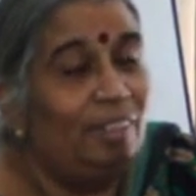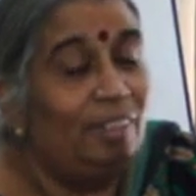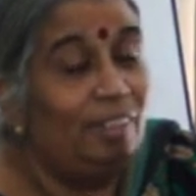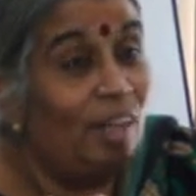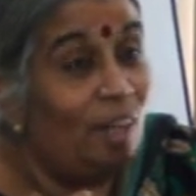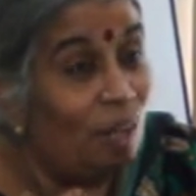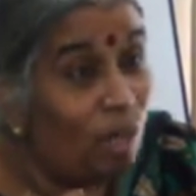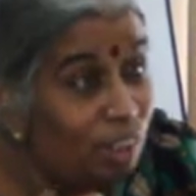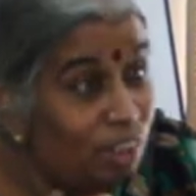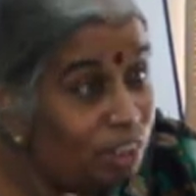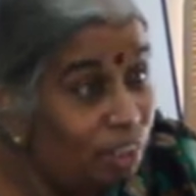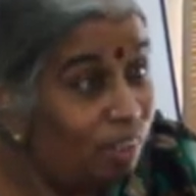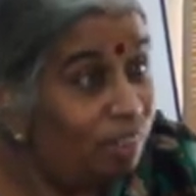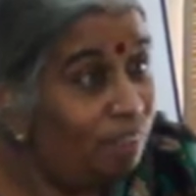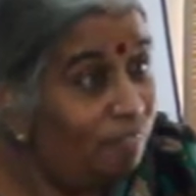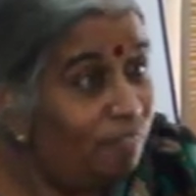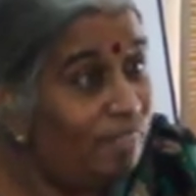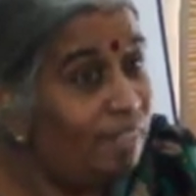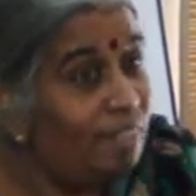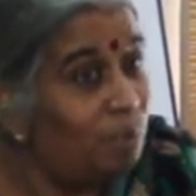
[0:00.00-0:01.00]
The logic
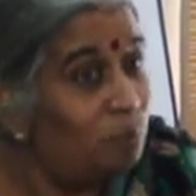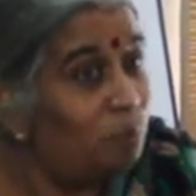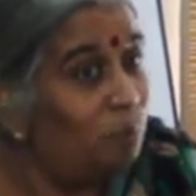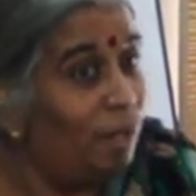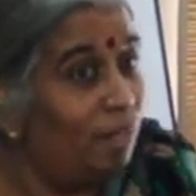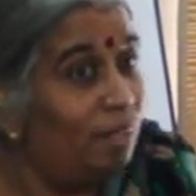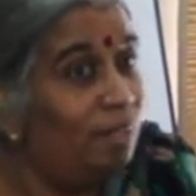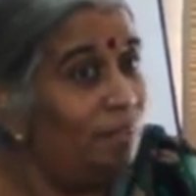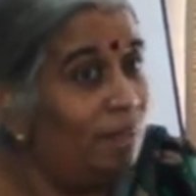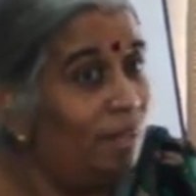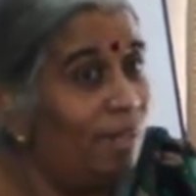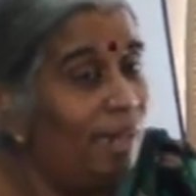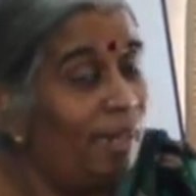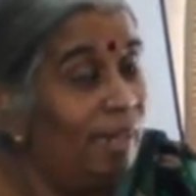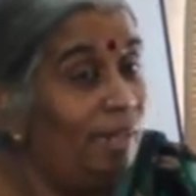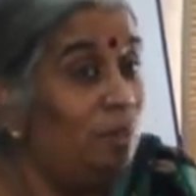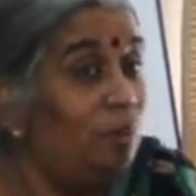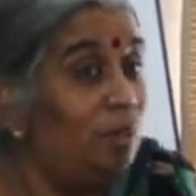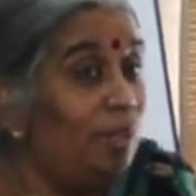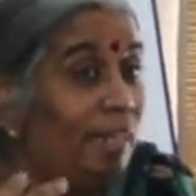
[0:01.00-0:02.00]
of it is, one,
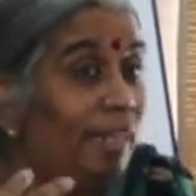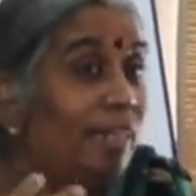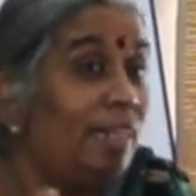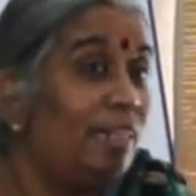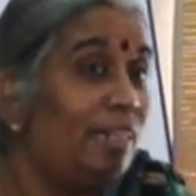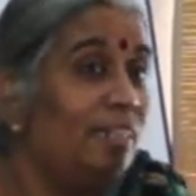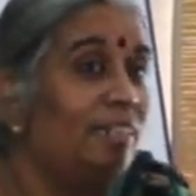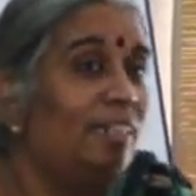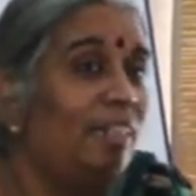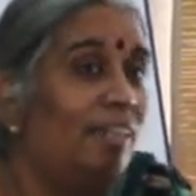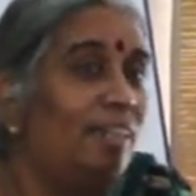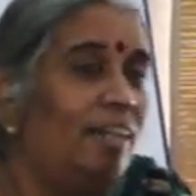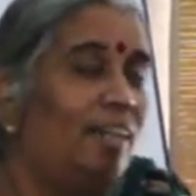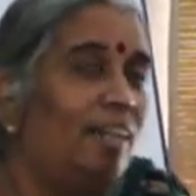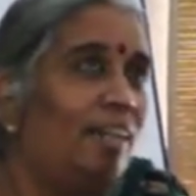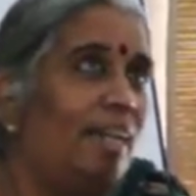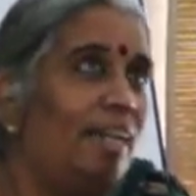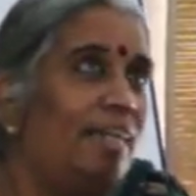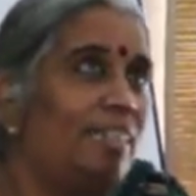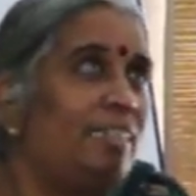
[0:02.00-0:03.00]
I do think
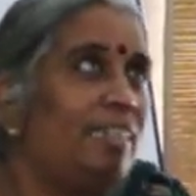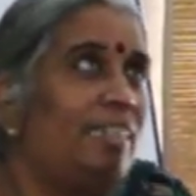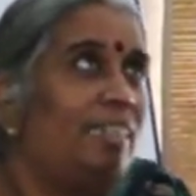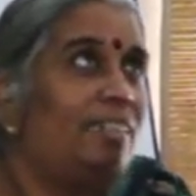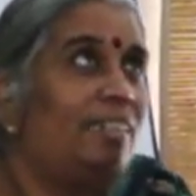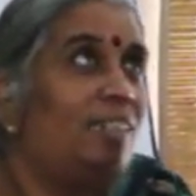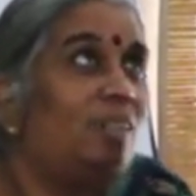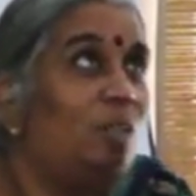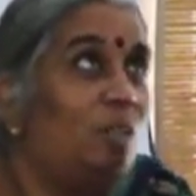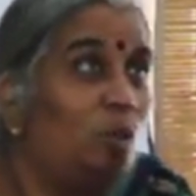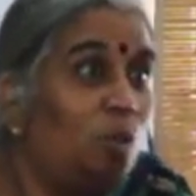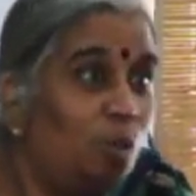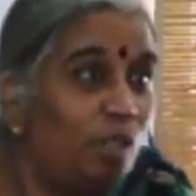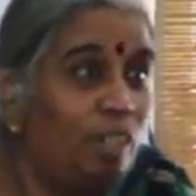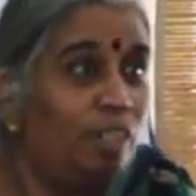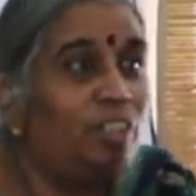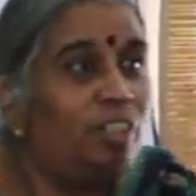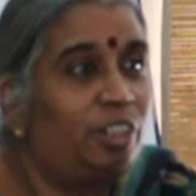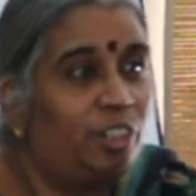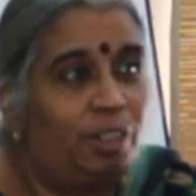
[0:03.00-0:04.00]
LSE is a
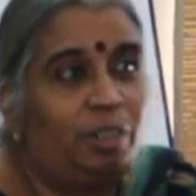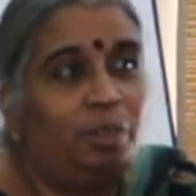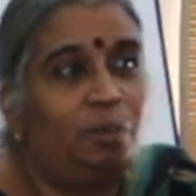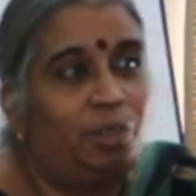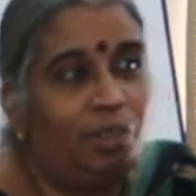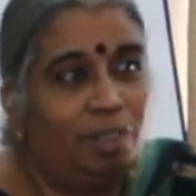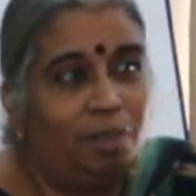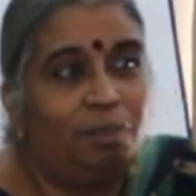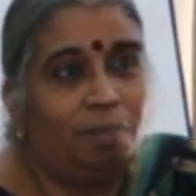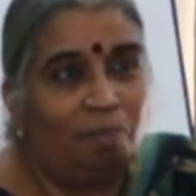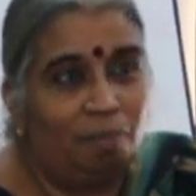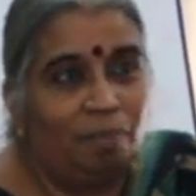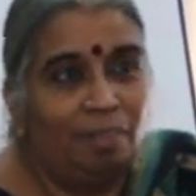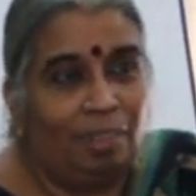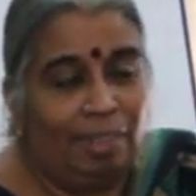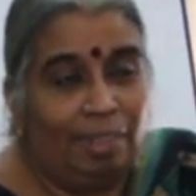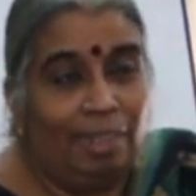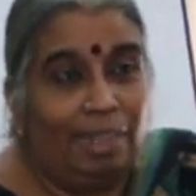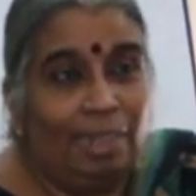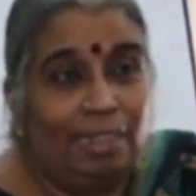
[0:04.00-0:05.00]
good institution.
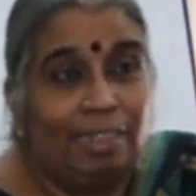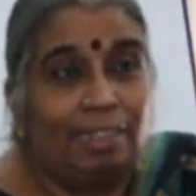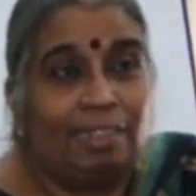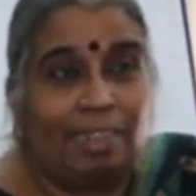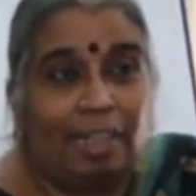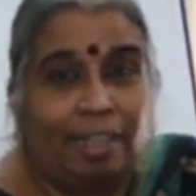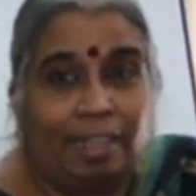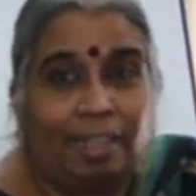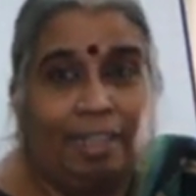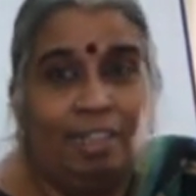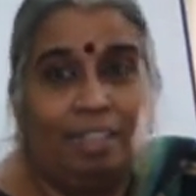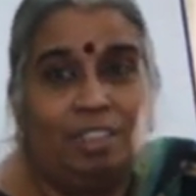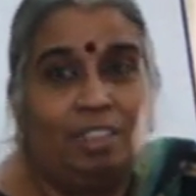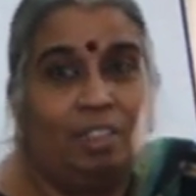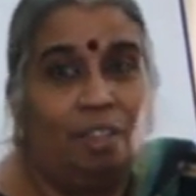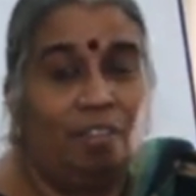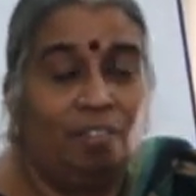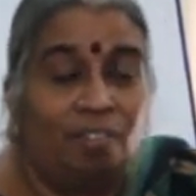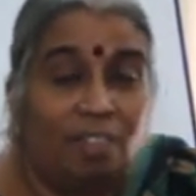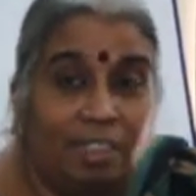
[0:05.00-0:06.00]
The second
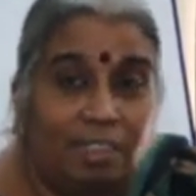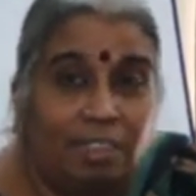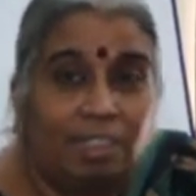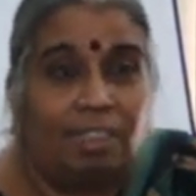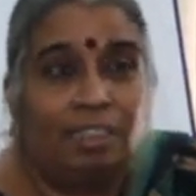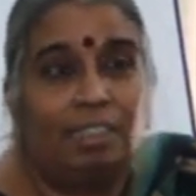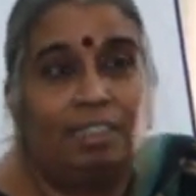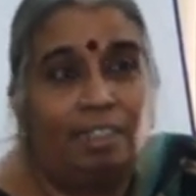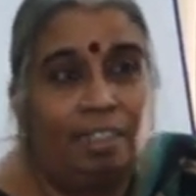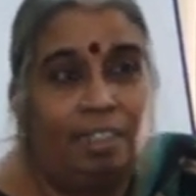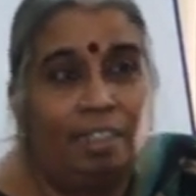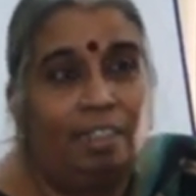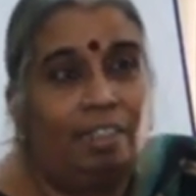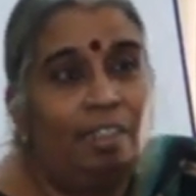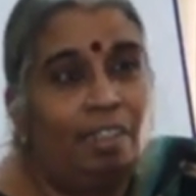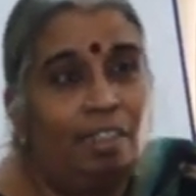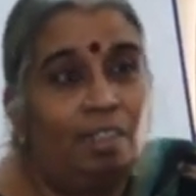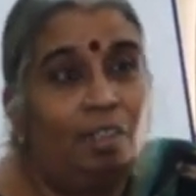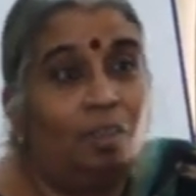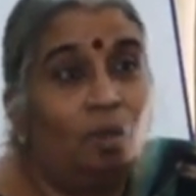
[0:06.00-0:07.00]
is universities in
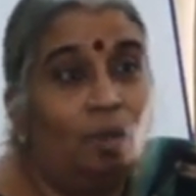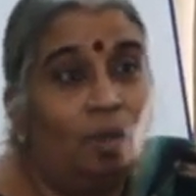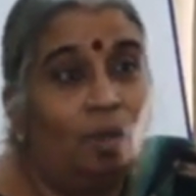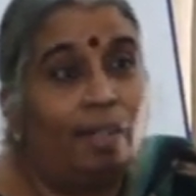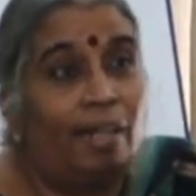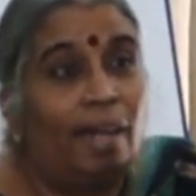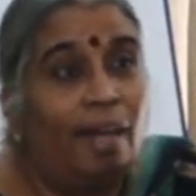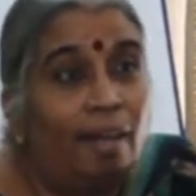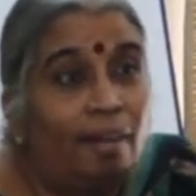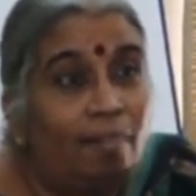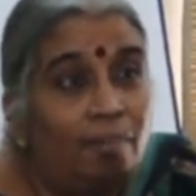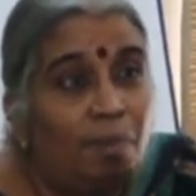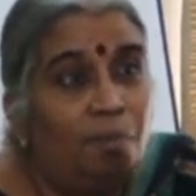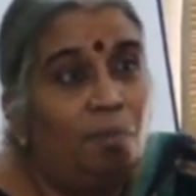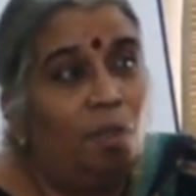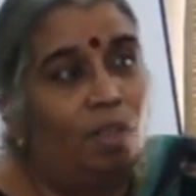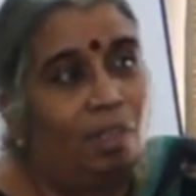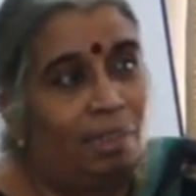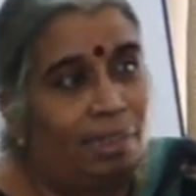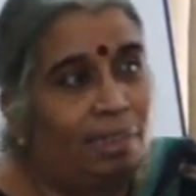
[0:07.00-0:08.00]
India do not have
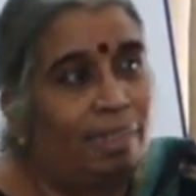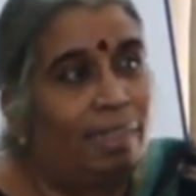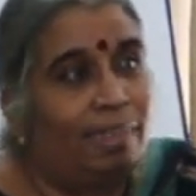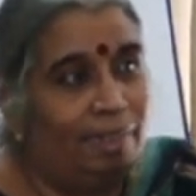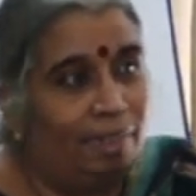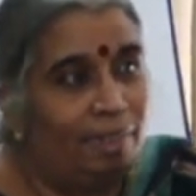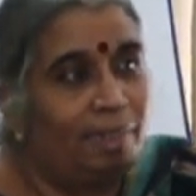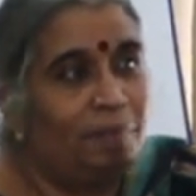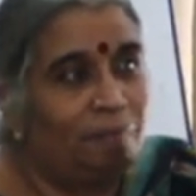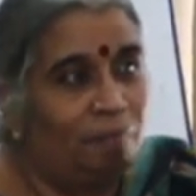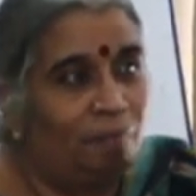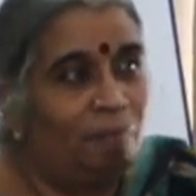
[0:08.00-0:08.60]
a blog site.